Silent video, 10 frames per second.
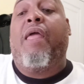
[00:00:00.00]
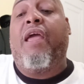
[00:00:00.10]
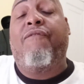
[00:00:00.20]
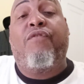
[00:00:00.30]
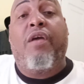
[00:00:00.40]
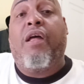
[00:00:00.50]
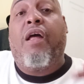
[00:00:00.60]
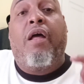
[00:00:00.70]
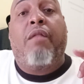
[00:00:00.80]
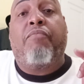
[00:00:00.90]
If you
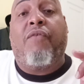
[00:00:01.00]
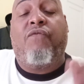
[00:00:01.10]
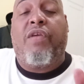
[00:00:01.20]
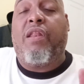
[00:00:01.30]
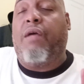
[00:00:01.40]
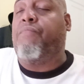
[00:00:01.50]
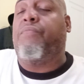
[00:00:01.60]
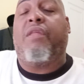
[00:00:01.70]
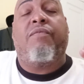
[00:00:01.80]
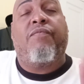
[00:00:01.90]

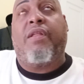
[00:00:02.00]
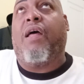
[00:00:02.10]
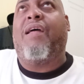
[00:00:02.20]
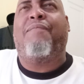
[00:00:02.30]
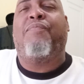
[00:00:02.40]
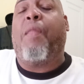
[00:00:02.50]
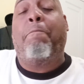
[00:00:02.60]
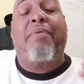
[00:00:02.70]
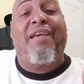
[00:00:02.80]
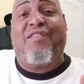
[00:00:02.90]
the
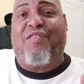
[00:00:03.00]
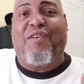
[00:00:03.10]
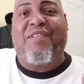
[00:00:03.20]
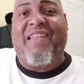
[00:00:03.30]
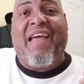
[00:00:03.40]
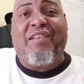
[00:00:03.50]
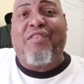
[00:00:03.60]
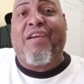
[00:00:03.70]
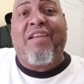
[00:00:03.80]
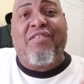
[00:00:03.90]
picture that I
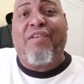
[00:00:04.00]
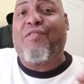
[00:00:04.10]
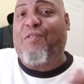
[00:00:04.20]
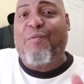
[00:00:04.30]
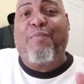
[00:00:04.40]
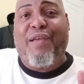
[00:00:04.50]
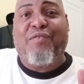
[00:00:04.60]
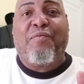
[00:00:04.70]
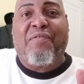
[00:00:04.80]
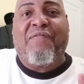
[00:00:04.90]
took 2
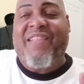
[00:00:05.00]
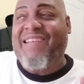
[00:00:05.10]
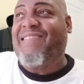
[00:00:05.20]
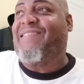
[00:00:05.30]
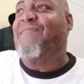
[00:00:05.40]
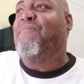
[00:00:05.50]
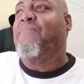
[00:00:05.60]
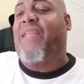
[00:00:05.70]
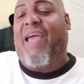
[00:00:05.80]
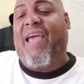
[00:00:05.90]
pictures of this,
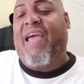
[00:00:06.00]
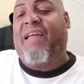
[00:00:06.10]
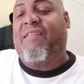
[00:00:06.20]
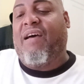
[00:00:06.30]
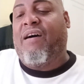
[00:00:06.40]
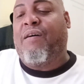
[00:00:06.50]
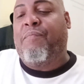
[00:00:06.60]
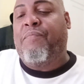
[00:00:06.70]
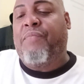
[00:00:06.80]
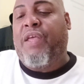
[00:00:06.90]
and
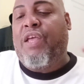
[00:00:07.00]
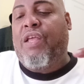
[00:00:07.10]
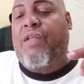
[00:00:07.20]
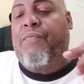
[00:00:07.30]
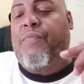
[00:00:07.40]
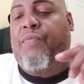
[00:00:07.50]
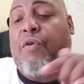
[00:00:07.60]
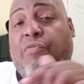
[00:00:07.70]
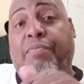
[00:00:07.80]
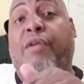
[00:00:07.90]

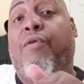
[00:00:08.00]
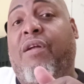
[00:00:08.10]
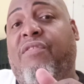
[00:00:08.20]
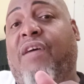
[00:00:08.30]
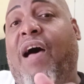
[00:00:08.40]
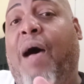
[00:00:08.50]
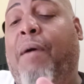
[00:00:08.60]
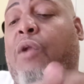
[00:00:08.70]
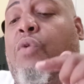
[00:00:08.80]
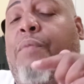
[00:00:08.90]
there's butter on top.
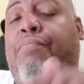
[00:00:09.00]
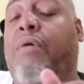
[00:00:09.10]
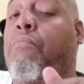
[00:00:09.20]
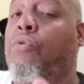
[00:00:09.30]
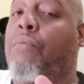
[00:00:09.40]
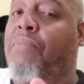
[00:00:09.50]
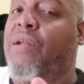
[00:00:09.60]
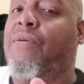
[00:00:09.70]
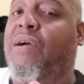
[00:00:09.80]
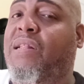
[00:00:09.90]
I don't want to put more
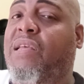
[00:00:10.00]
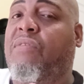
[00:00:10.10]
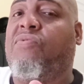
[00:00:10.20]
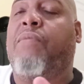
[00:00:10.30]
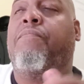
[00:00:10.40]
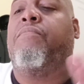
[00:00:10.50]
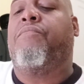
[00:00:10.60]
butter on this